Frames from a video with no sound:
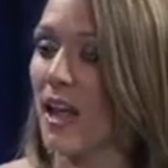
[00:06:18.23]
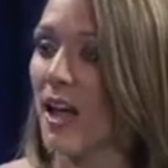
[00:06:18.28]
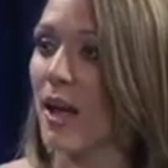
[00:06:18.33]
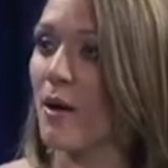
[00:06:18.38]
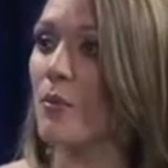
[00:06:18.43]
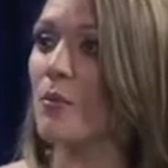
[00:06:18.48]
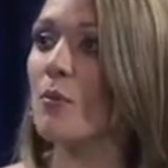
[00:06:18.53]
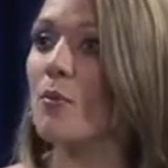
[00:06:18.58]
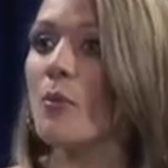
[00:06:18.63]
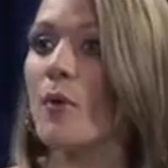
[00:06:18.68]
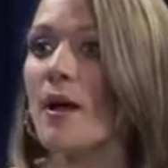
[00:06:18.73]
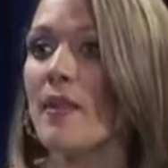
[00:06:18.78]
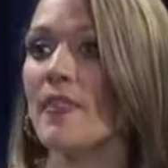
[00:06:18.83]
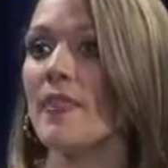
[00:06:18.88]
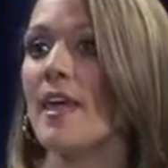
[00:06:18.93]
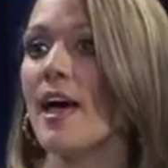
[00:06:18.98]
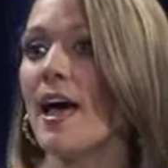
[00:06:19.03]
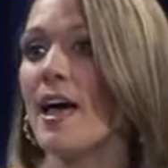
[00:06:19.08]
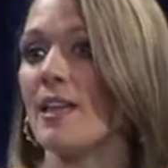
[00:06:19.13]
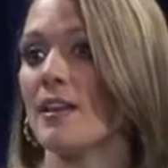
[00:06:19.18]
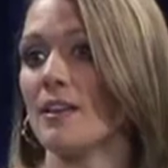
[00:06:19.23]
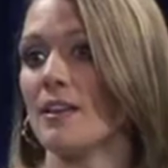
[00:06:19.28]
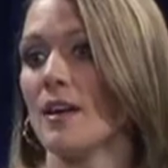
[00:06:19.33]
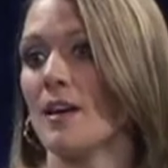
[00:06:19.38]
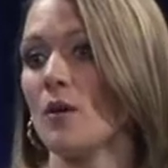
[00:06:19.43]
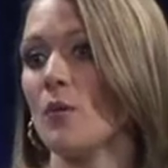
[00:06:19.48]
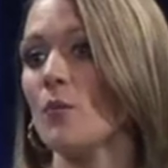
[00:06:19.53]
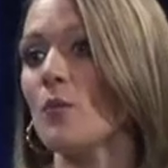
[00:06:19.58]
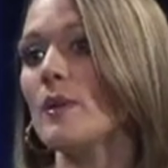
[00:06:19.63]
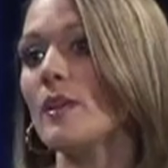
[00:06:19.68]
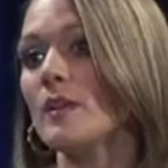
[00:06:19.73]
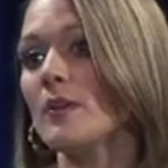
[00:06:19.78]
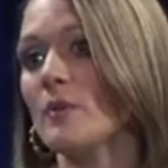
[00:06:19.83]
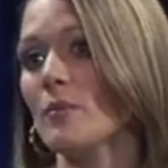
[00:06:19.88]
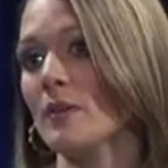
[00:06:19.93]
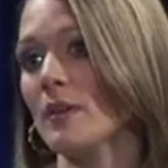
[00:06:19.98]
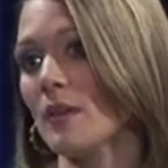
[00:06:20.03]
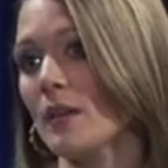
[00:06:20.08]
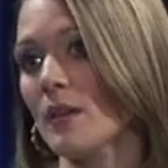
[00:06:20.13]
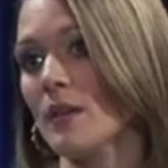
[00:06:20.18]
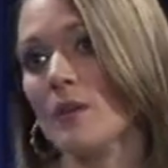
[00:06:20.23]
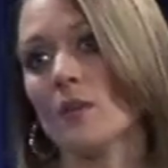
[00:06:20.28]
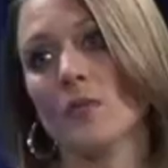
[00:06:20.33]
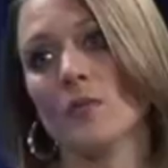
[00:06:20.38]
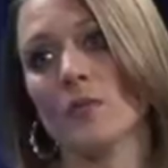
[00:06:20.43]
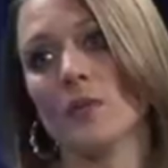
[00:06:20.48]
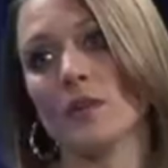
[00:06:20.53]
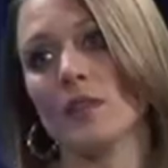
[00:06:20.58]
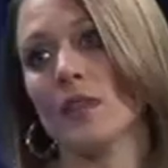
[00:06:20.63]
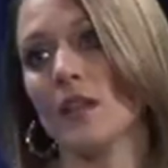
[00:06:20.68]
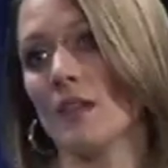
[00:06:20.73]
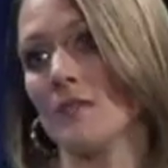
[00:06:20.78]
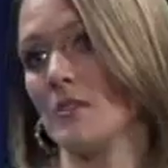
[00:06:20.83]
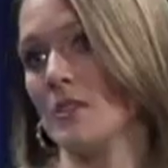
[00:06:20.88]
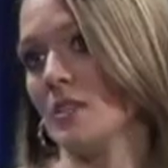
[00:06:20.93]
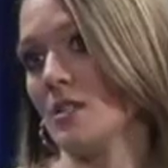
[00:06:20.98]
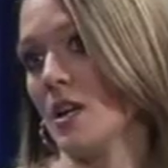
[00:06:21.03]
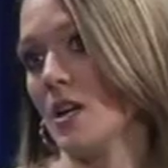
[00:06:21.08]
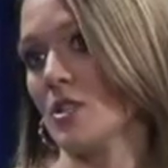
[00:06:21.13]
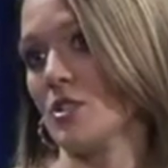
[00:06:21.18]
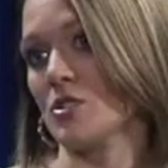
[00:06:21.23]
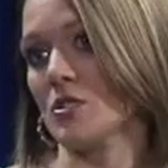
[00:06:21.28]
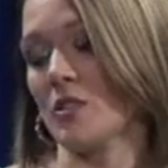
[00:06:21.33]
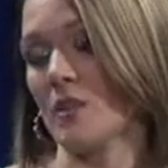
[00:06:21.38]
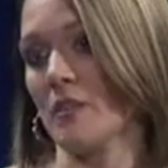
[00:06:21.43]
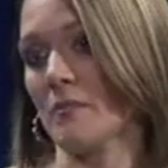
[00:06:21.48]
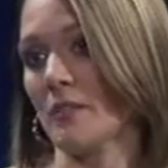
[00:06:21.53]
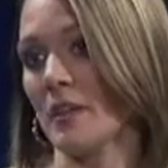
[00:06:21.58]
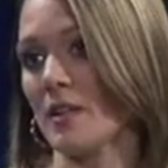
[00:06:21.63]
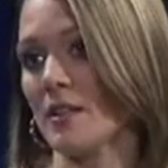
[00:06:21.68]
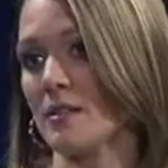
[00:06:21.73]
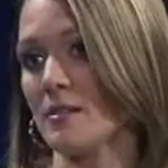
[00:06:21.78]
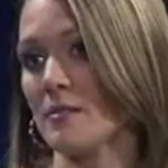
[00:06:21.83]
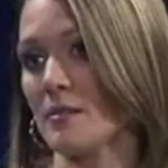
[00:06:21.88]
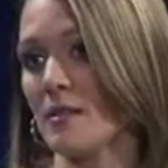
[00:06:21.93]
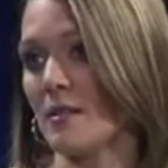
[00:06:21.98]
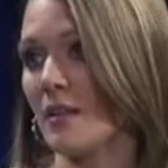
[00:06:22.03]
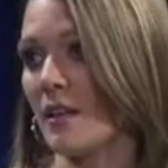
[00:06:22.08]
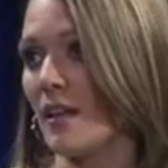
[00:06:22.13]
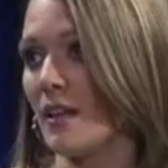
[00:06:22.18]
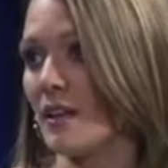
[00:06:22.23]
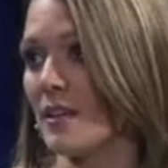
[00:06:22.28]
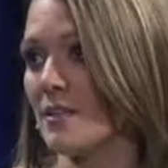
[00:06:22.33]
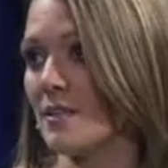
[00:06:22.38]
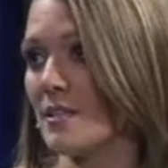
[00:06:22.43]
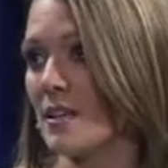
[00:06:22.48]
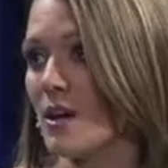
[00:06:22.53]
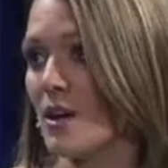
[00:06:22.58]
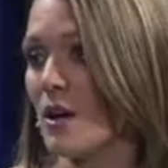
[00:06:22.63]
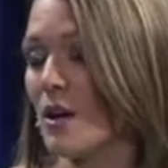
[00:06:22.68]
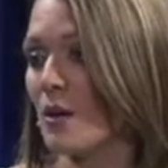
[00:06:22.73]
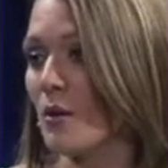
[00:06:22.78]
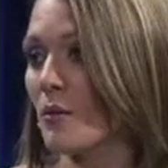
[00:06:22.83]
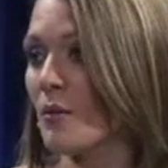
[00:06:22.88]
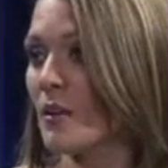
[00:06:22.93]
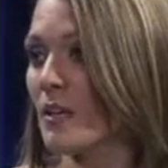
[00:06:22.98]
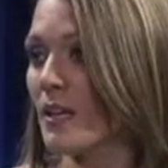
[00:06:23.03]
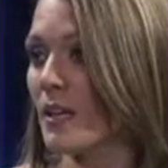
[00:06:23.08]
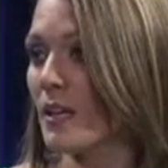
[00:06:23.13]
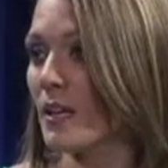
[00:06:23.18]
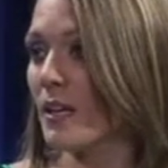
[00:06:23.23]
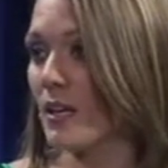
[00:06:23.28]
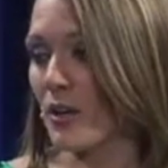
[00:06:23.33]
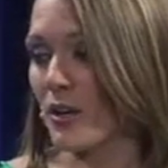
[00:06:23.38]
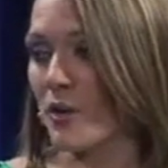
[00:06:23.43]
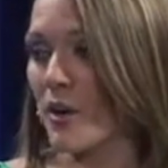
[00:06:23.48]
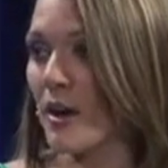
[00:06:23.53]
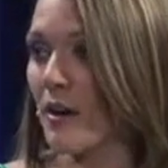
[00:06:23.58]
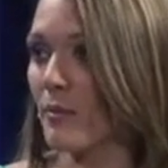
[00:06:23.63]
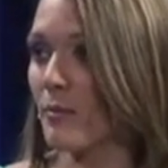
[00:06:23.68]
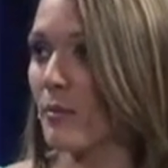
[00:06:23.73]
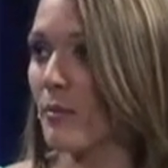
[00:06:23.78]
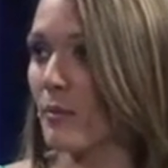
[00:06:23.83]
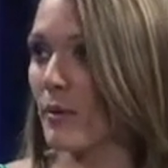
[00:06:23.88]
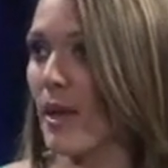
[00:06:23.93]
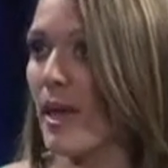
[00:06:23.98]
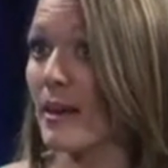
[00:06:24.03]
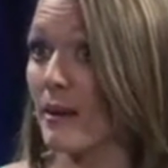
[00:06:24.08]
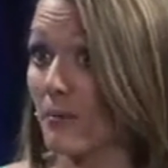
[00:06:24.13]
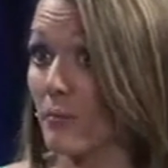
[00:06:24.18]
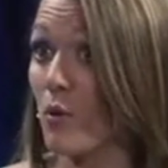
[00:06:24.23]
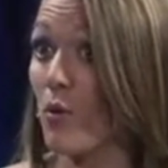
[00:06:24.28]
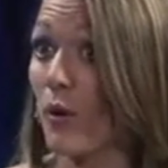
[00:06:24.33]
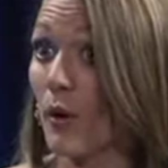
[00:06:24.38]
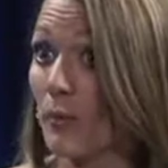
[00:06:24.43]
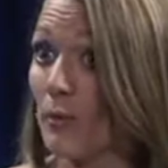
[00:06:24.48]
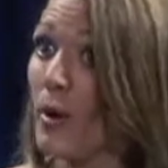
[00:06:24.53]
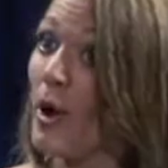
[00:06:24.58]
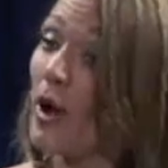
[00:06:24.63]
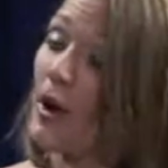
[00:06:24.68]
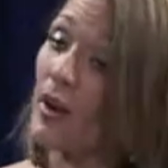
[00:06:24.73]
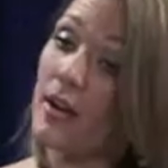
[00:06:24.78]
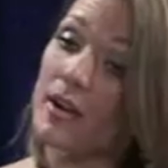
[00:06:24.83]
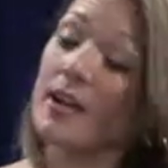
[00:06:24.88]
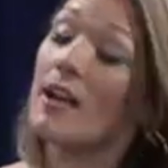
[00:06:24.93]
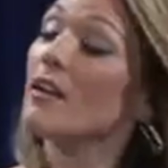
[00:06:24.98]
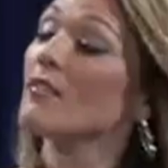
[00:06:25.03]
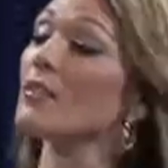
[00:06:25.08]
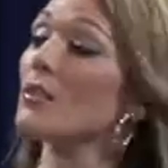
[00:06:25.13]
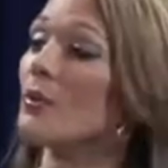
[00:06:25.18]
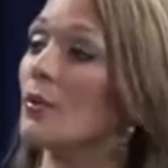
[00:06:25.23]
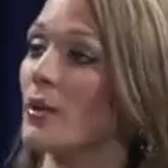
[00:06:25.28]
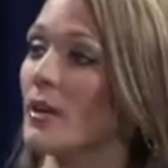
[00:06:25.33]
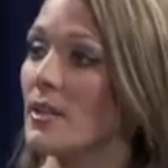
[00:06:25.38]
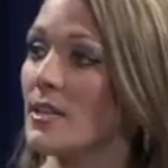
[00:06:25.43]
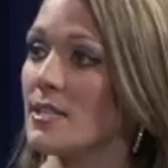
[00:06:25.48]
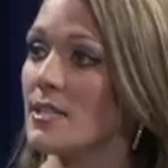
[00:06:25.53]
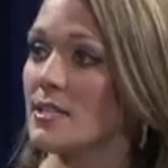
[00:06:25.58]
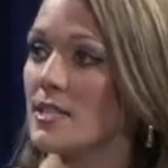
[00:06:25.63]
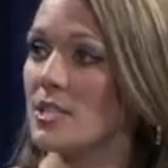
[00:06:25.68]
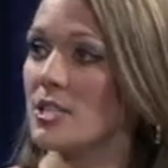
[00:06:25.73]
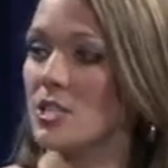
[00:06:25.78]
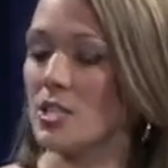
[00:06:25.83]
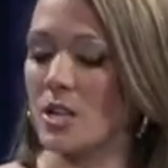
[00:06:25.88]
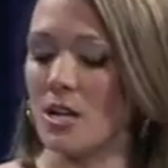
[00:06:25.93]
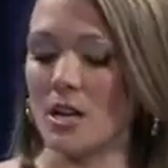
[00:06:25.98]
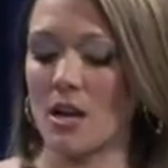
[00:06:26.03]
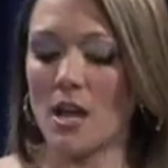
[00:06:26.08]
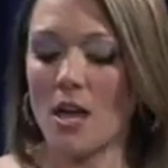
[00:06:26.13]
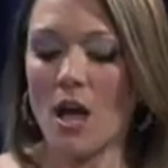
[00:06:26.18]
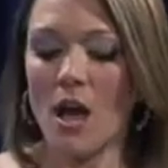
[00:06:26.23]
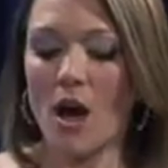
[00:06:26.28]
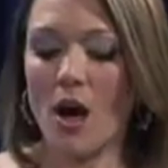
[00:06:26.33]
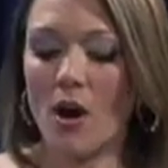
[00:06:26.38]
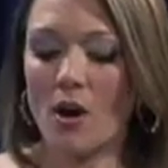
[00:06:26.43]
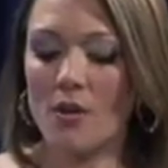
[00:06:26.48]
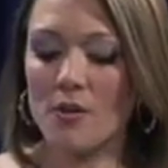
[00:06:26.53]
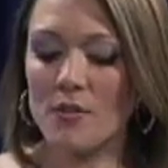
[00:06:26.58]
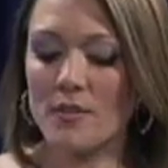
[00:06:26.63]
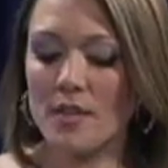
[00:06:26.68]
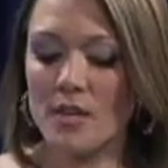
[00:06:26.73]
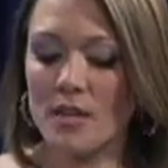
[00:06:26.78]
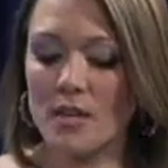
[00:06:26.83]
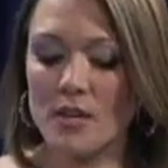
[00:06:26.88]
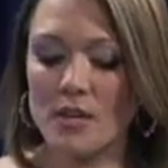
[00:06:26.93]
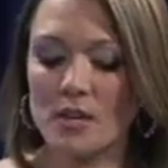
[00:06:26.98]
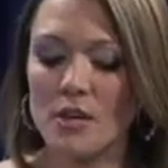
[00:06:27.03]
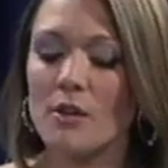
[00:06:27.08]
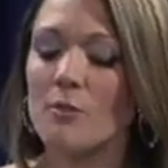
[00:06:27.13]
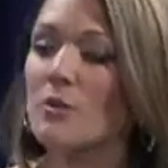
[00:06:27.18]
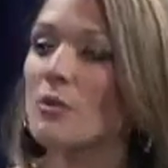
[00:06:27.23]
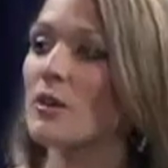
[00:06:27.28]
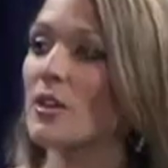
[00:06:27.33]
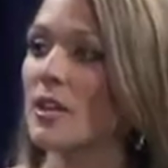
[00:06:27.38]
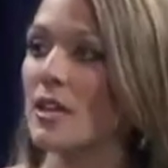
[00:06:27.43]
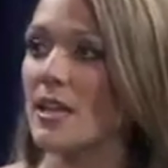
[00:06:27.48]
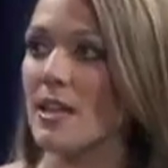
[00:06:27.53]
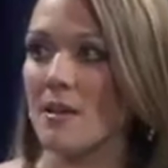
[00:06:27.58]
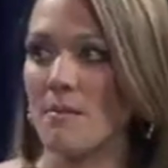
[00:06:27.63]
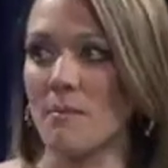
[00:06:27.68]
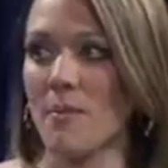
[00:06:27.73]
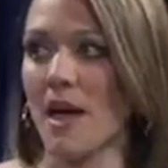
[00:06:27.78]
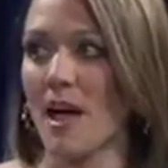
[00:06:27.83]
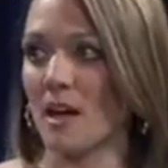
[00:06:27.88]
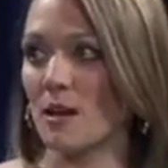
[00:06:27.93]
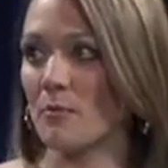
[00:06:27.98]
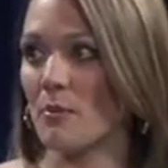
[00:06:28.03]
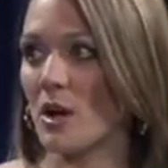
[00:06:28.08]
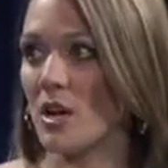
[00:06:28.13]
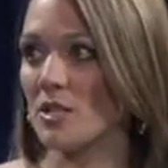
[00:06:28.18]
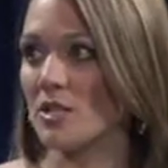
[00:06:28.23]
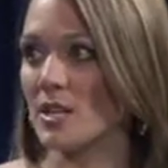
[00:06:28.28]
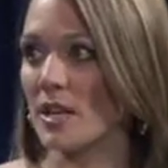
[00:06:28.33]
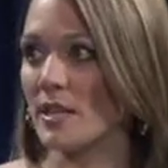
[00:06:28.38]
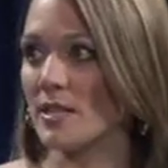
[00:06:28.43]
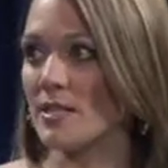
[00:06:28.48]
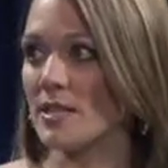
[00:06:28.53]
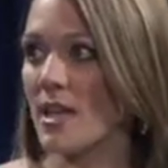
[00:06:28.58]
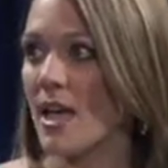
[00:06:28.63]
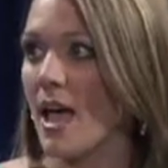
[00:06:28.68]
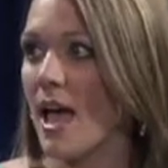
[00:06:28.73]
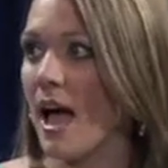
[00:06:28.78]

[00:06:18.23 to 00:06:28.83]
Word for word: Uh, one that uh, we really would love to touch on because we think it's really an incredible and important part of your organization are the community impact projects.